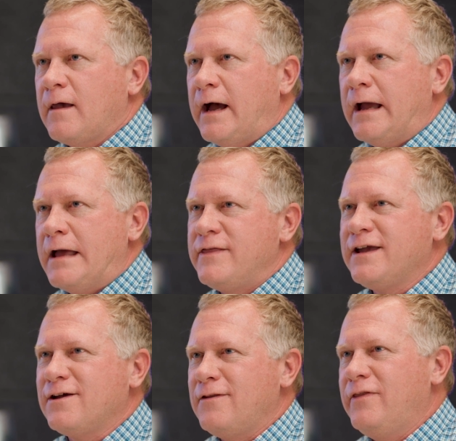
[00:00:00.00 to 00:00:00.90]
I
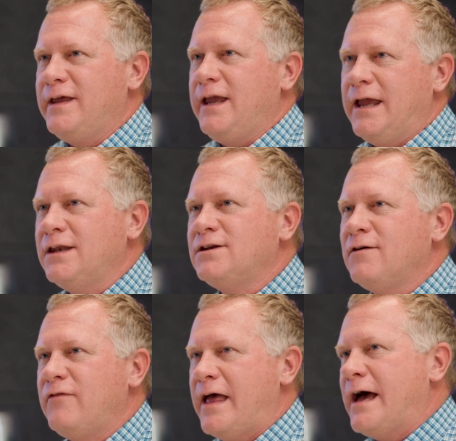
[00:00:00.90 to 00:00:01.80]
think the end
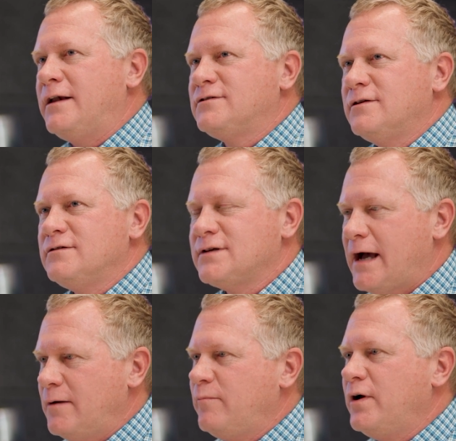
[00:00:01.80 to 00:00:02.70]
of that
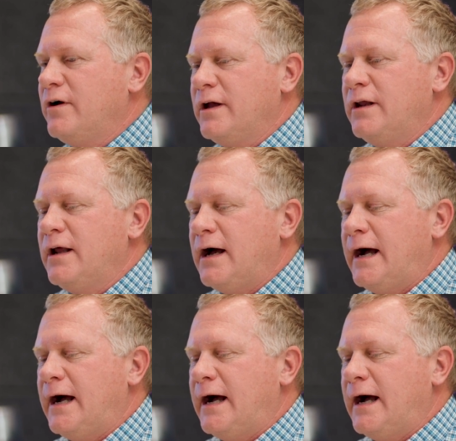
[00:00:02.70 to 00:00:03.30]
time period,